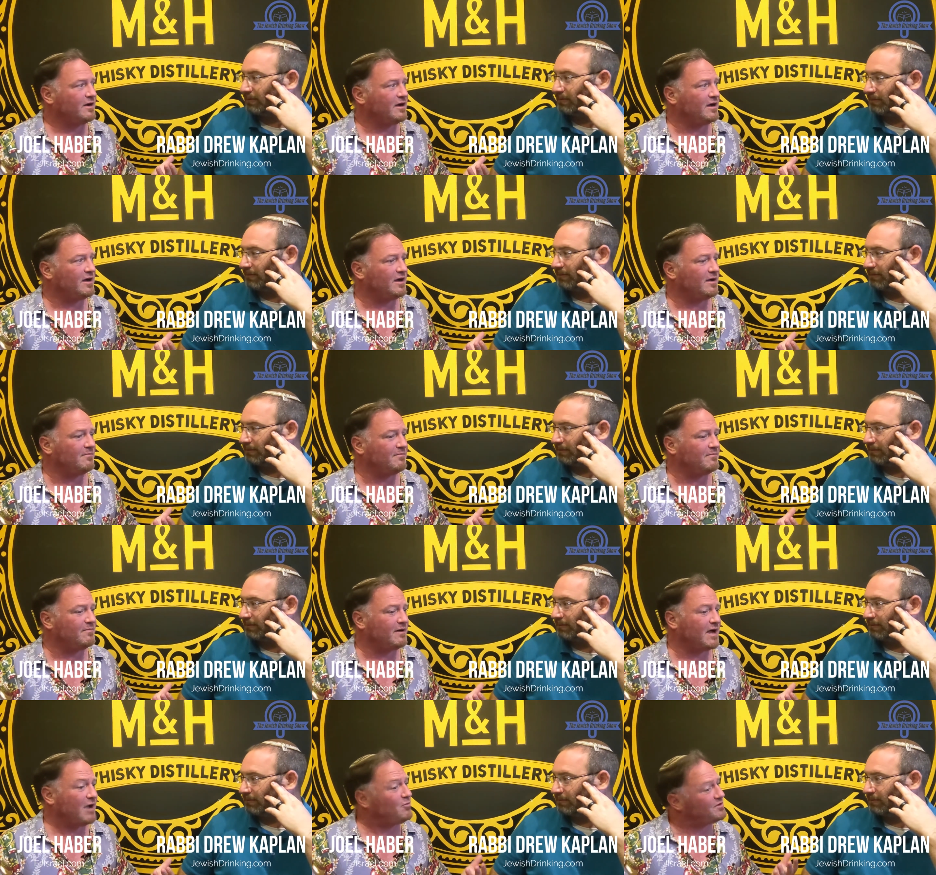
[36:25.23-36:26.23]

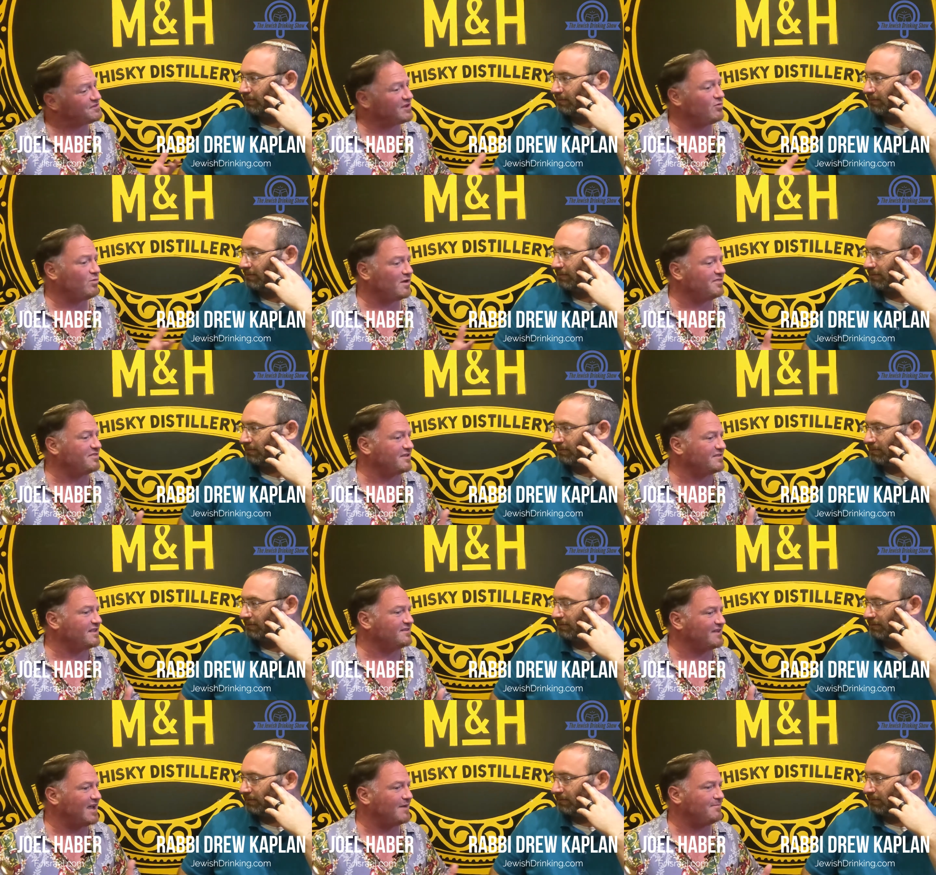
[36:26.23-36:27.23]
Speaker 1: Um, I will say one thing
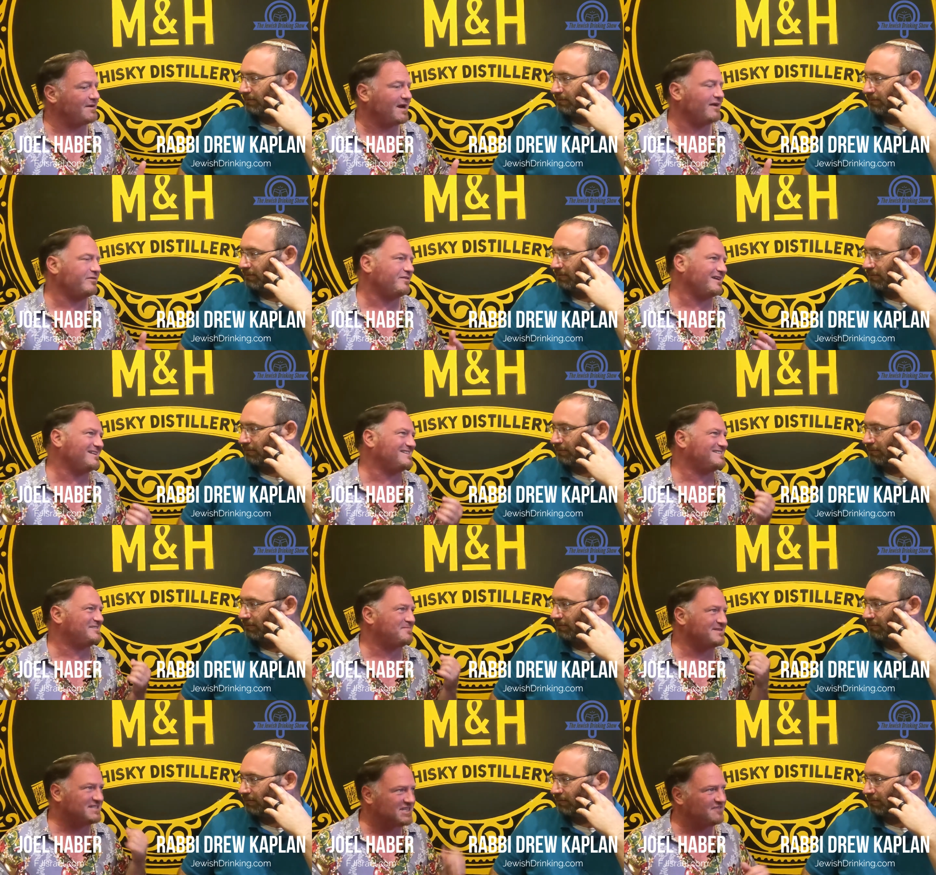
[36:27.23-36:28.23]
that's happened. I don't think it's
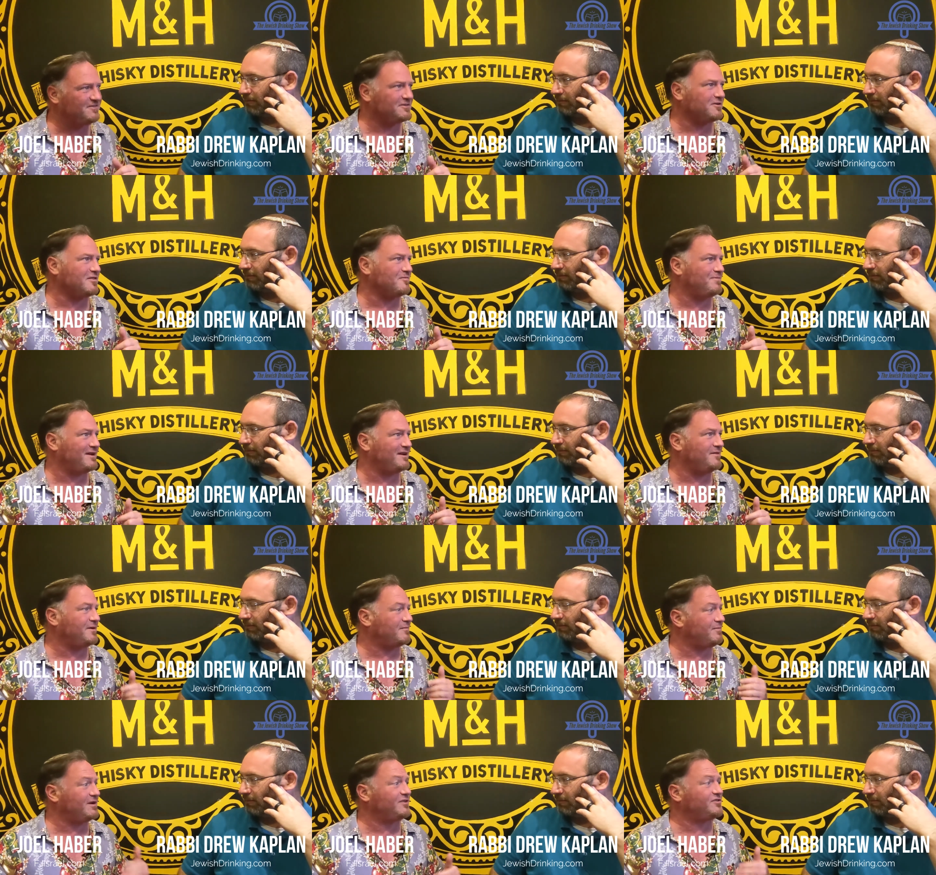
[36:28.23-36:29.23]
specific during the
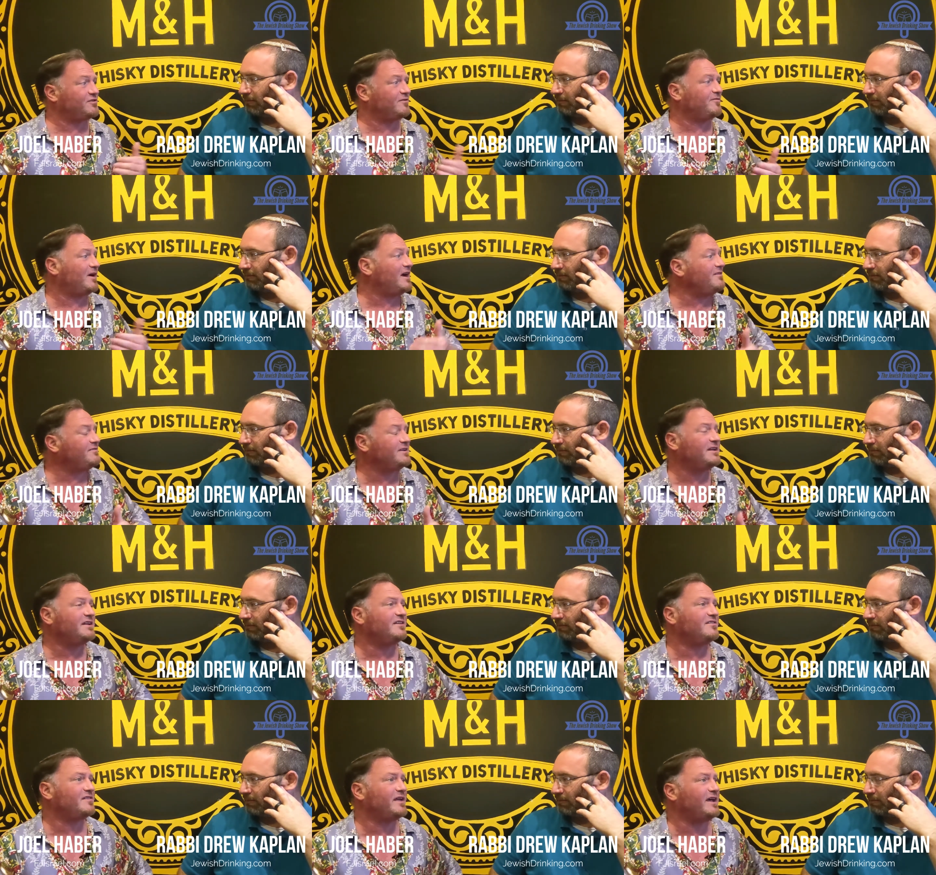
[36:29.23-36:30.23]
pandemic, but it survived it.
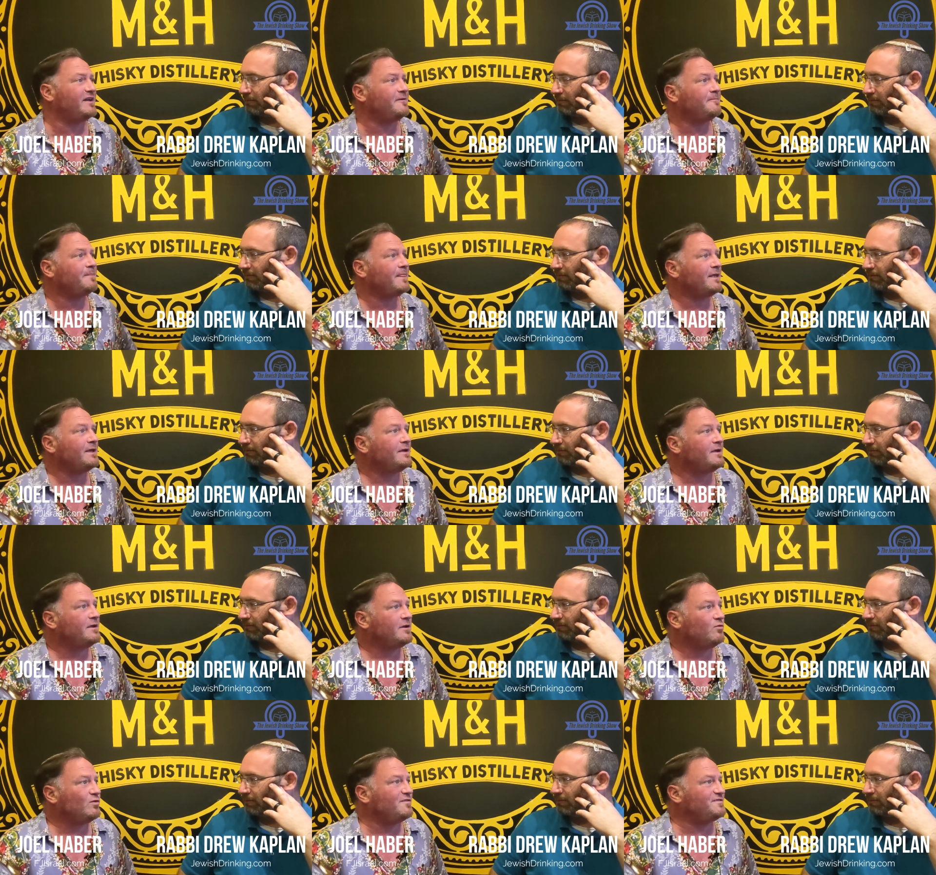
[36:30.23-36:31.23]
Is that
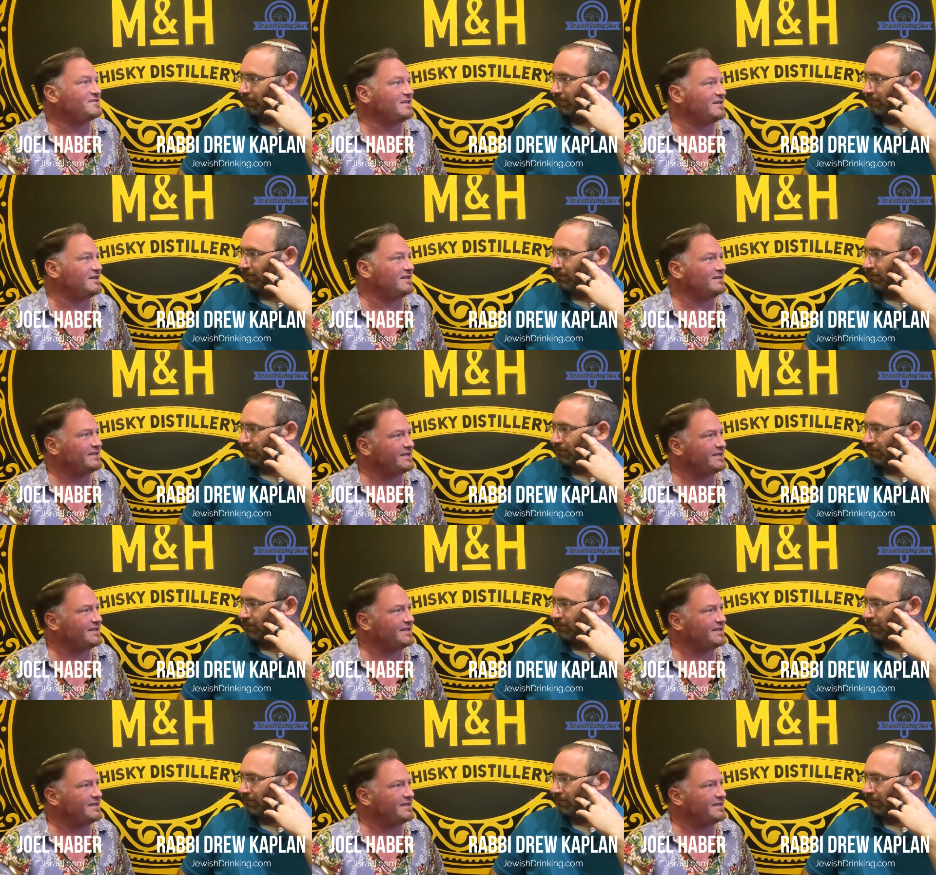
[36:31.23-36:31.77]
we've seen a